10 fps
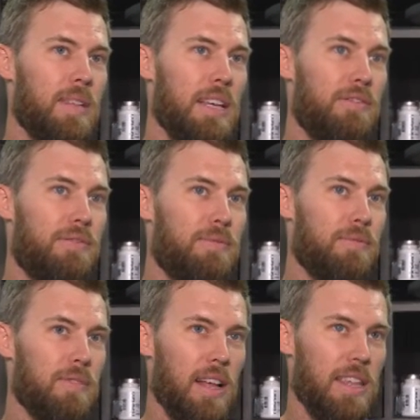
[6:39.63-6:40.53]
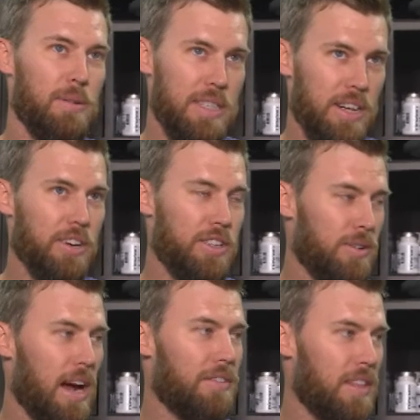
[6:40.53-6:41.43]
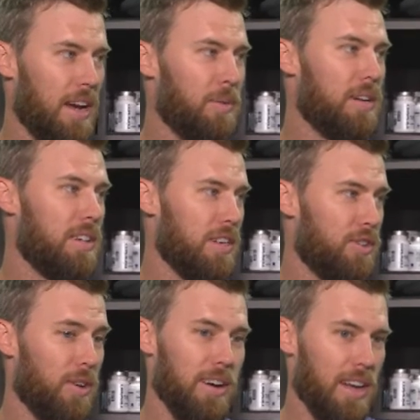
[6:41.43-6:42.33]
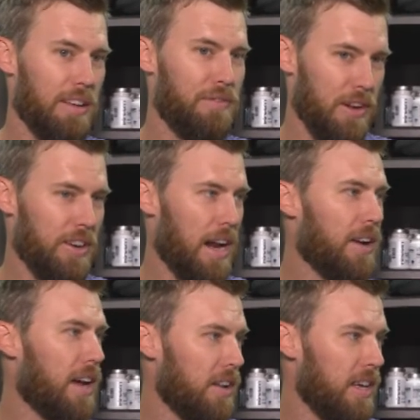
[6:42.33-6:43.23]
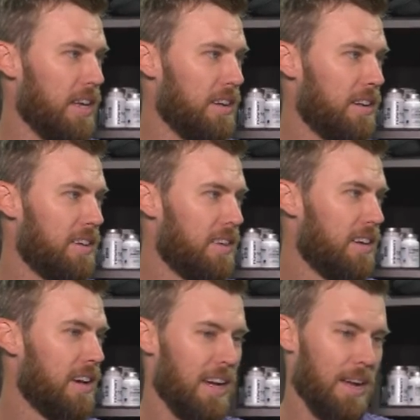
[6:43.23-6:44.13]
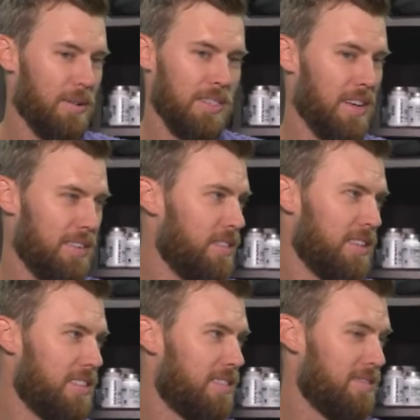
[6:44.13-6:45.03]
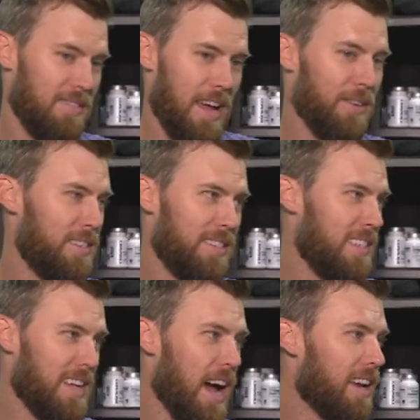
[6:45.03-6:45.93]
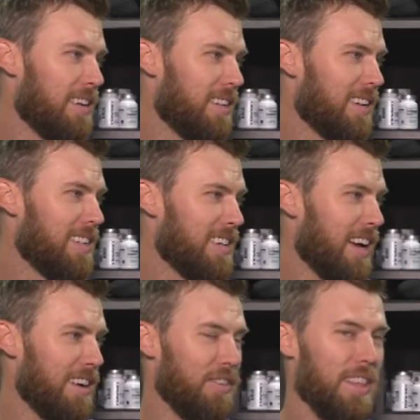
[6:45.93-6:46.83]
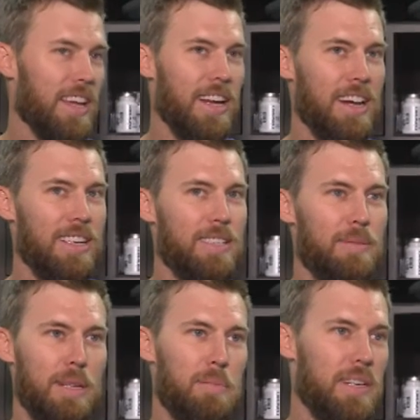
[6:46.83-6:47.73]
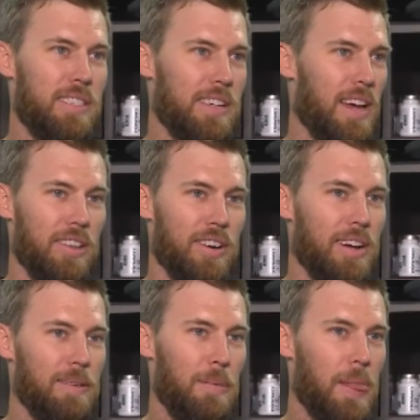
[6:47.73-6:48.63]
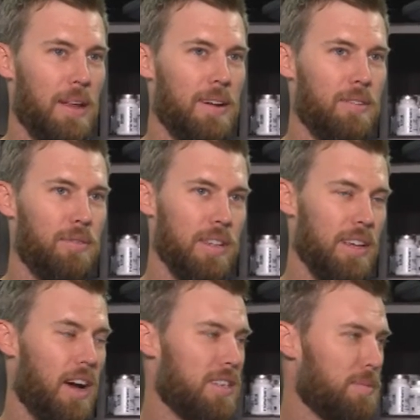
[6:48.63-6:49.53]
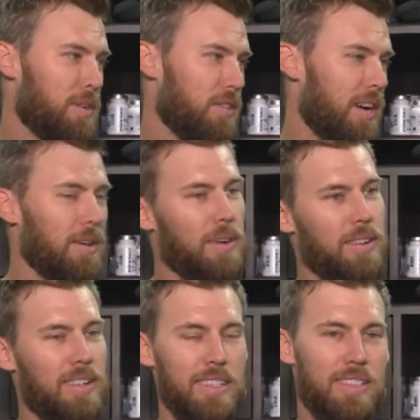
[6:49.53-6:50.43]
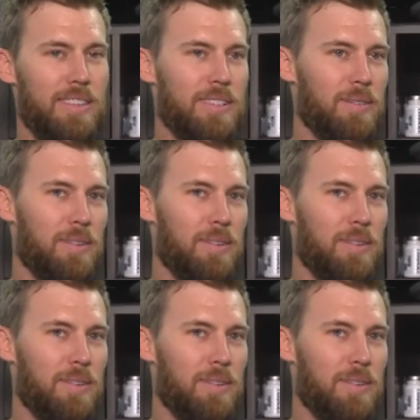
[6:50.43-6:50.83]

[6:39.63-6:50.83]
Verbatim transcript: he, I think it was a year or two after that, he went to Detroit and like figured out how to hit. And I was like, dude, this now he's he's got it. Like he's got everything, and he's he's pieced together a really awesome career, and he's